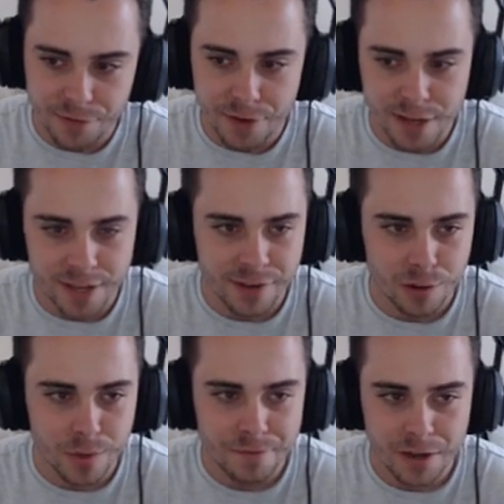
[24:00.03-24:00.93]
fast. I think
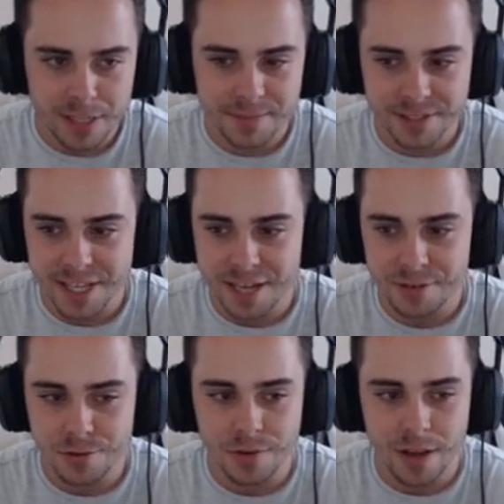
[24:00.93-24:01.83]
all my fast ones get
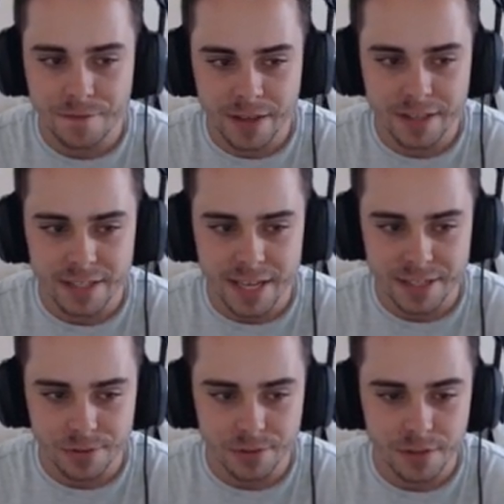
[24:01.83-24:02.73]
torn. I think this
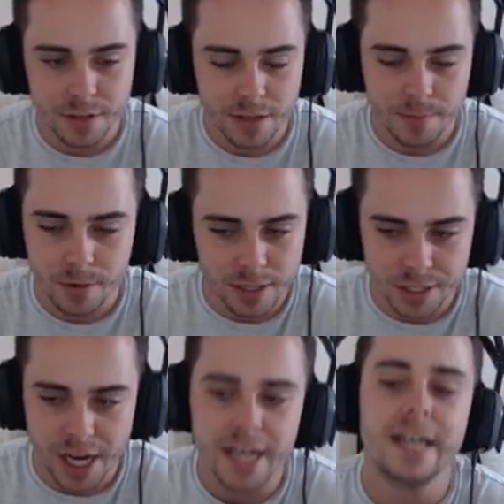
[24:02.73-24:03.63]
gets torn. I'm not going
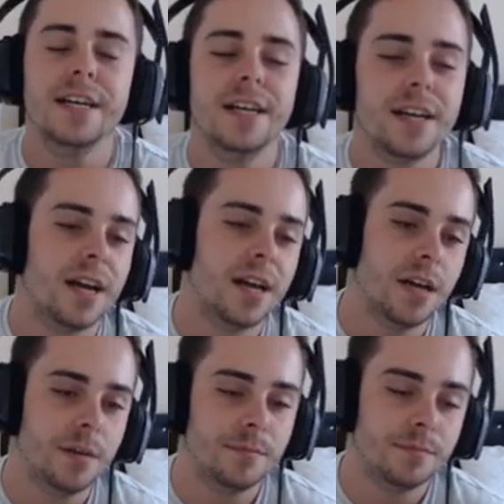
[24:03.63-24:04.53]
to check.
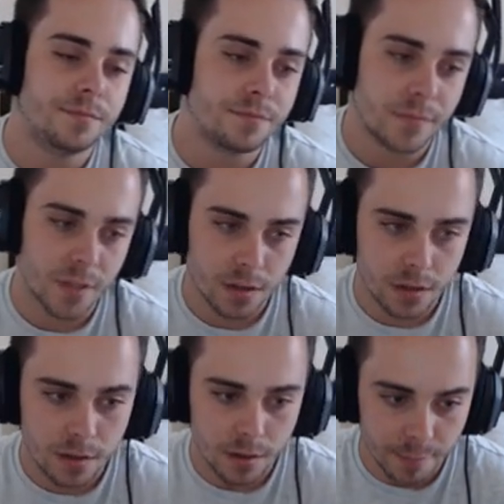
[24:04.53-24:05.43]
Um,
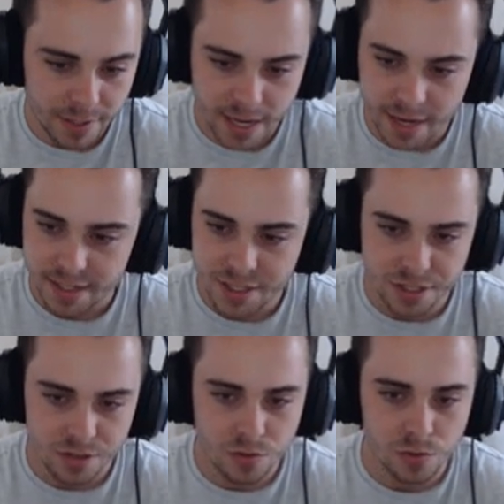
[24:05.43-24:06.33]
but yeah, it's
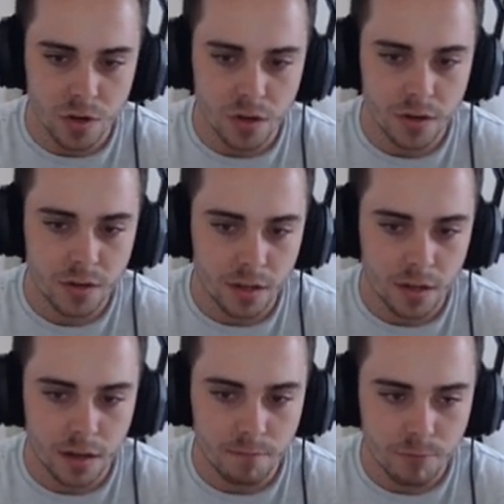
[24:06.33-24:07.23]
just a cool mon.
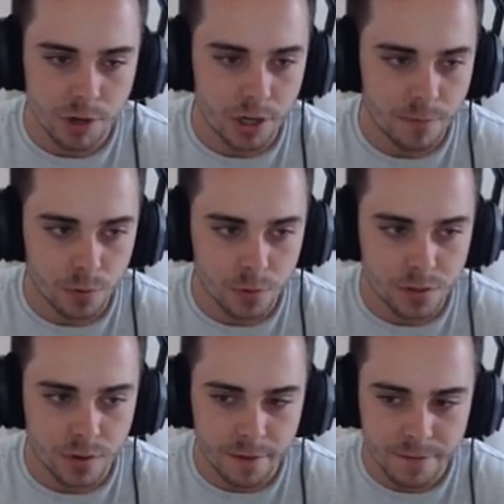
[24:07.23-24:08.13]
I'm really looking forward
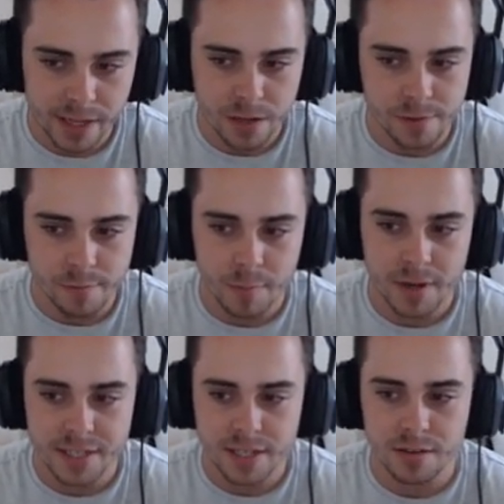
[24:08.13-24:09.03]
to it. I think it'll fit my
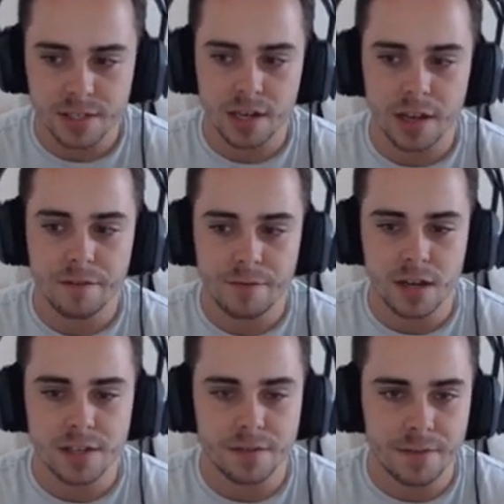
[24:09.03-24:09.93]
playstyle because I like
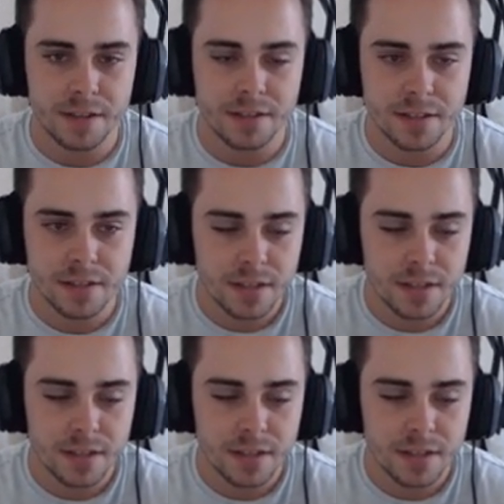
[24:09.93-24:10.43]
fast defense